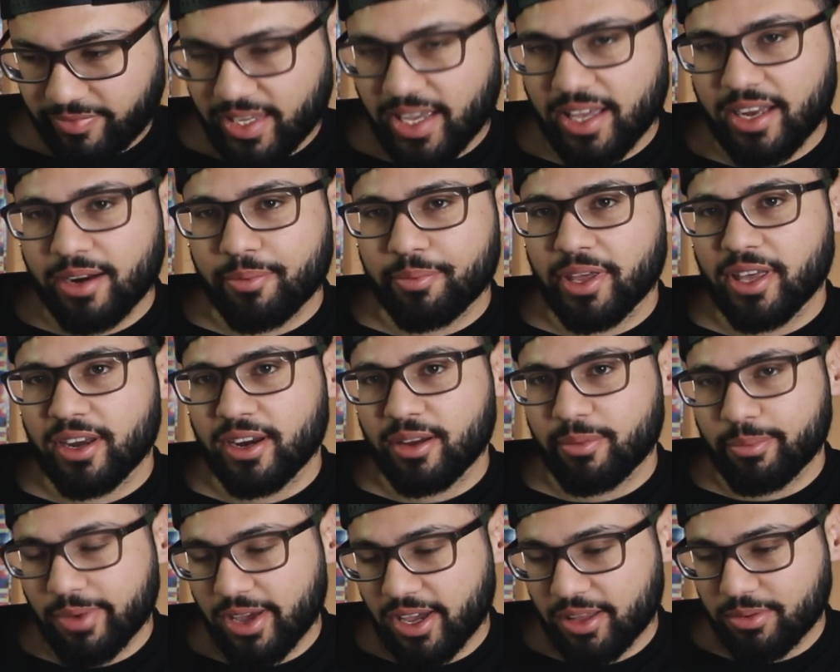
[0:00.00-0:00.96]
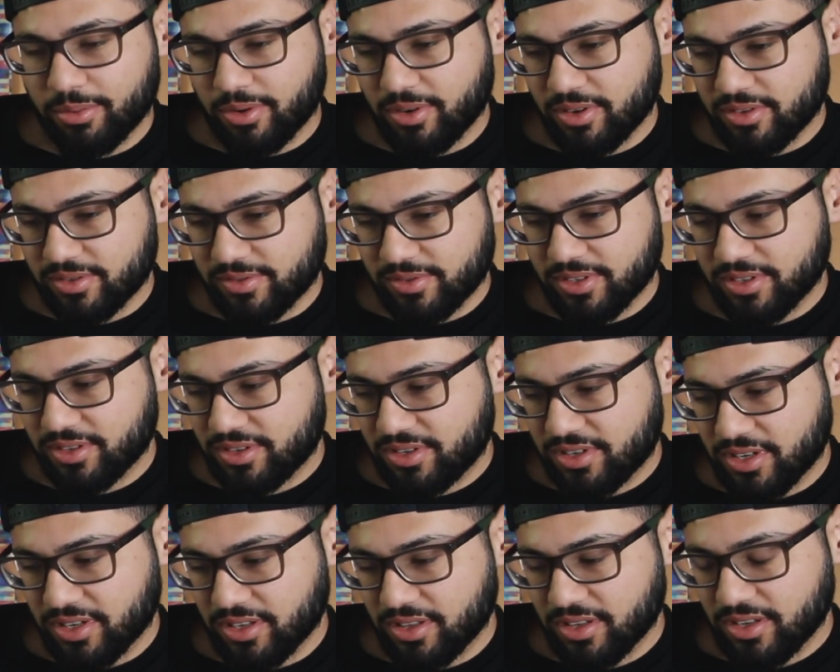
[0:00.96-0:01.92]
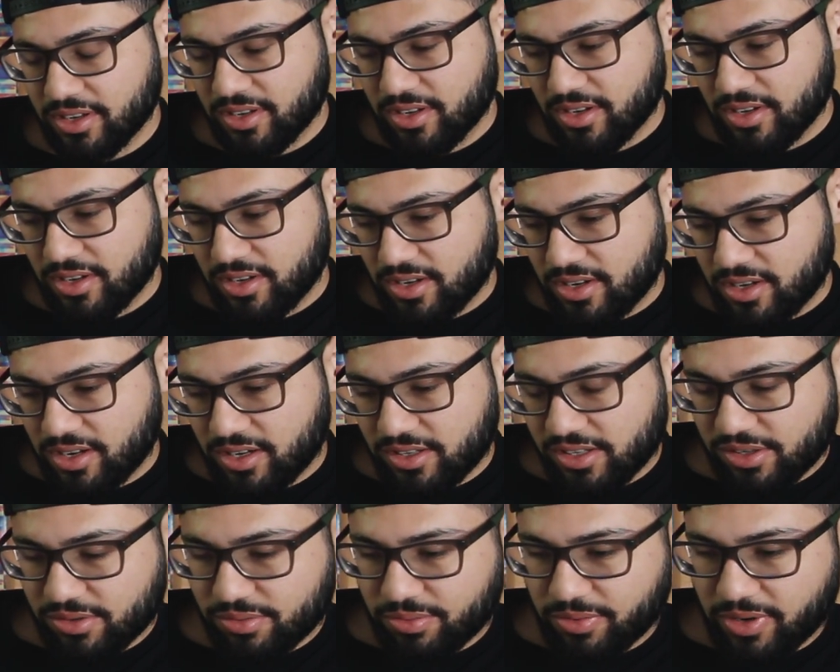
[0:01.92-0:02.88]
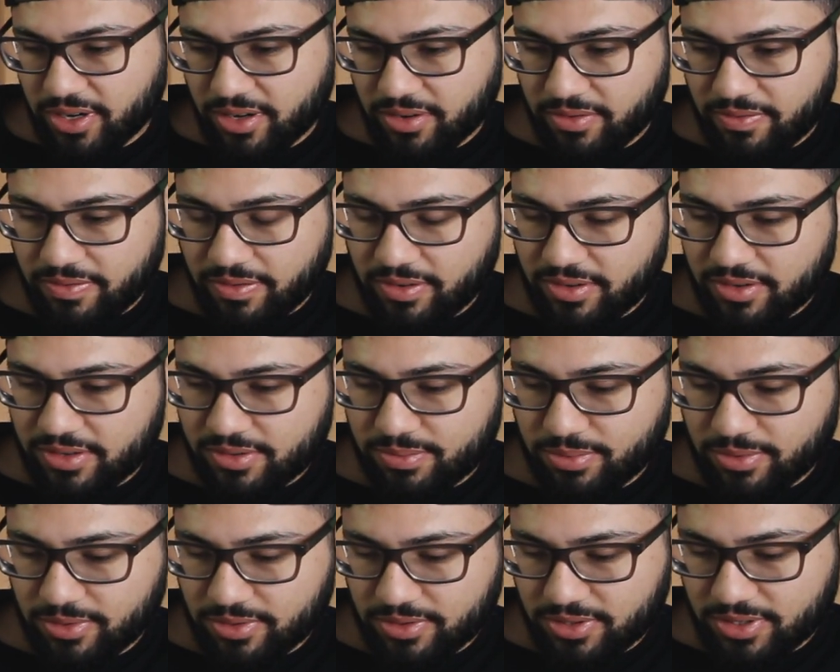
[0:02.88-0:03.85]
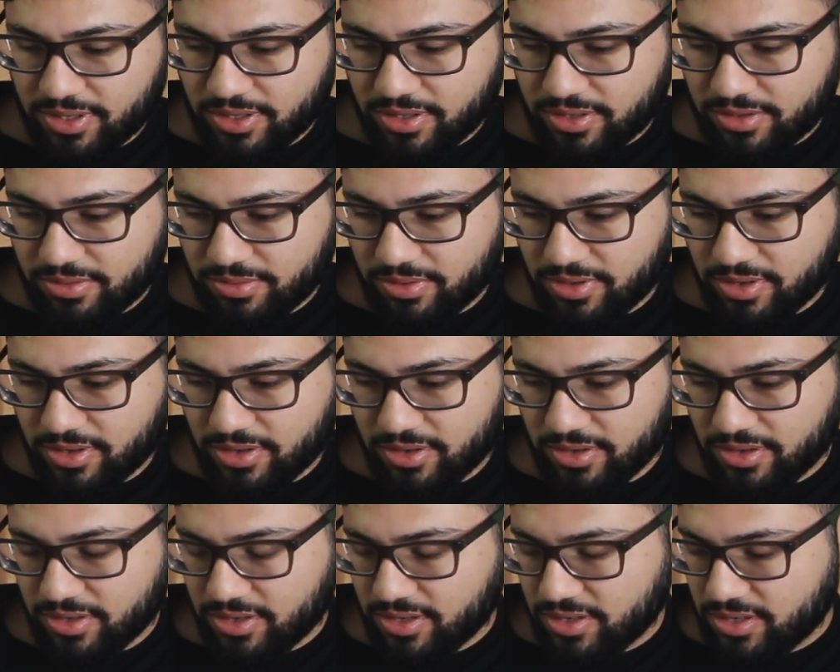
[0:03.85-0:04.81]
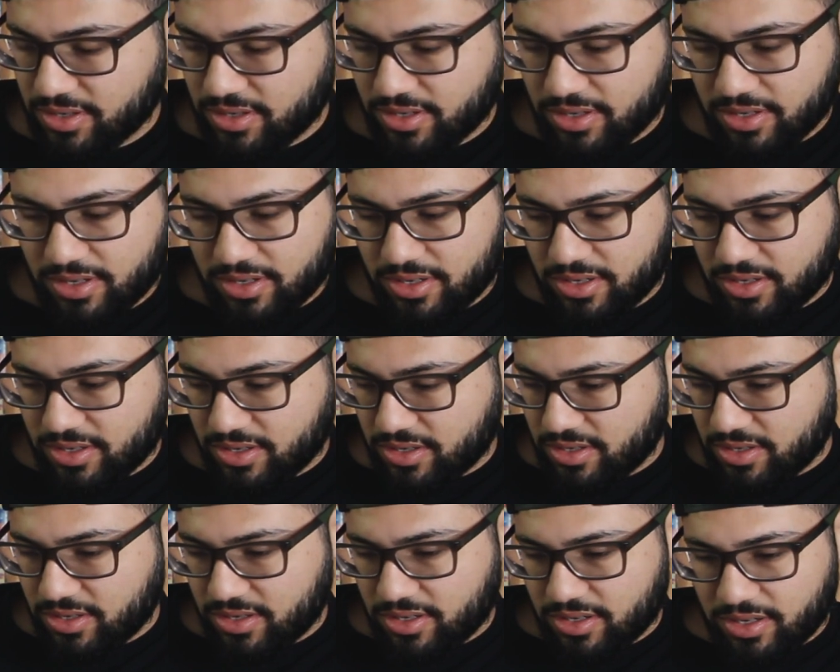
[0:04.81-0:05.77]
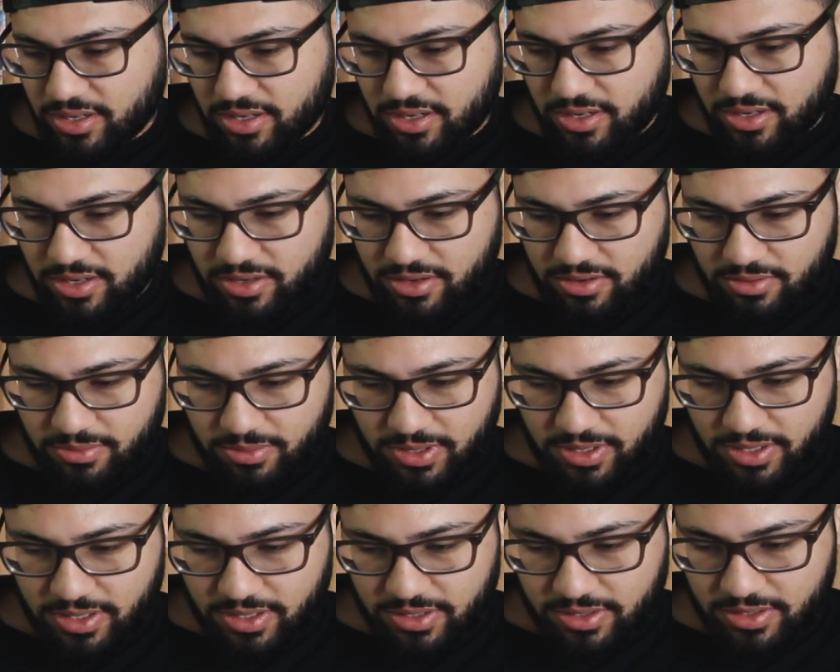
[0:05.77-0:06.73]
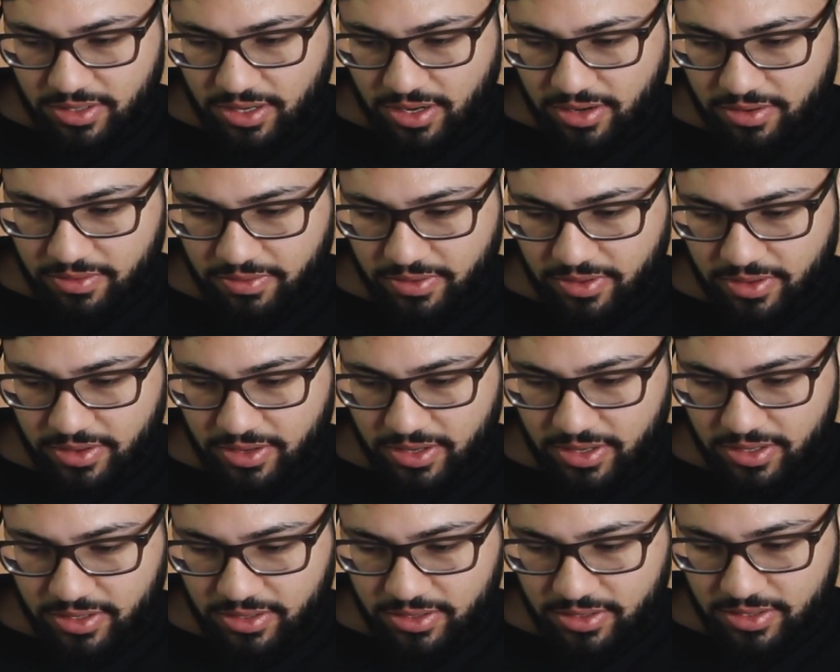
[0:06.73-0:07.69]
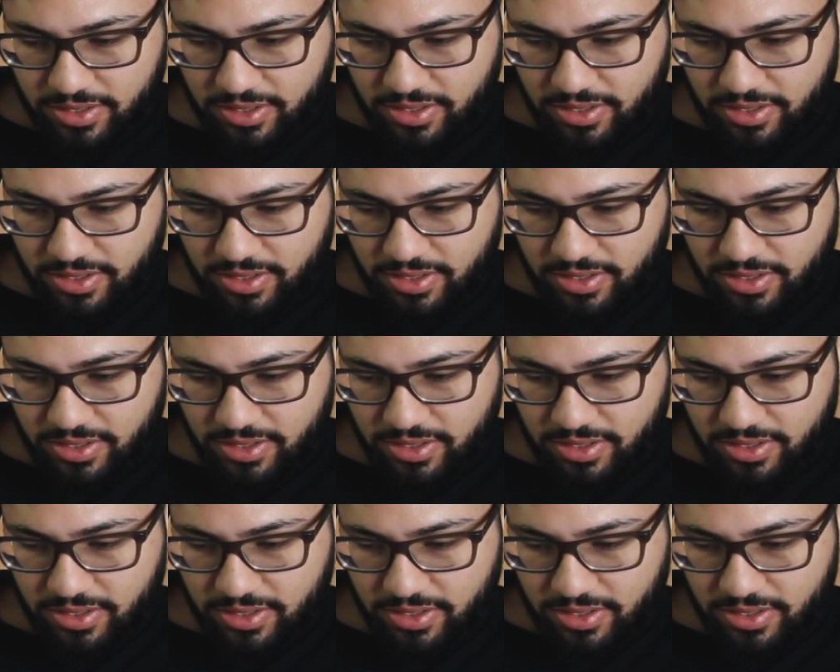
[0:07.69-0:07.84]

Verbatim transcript: And I'm getting mad because of this shit. Just wake up for this bullshit, I swear. You know, but I get time for that.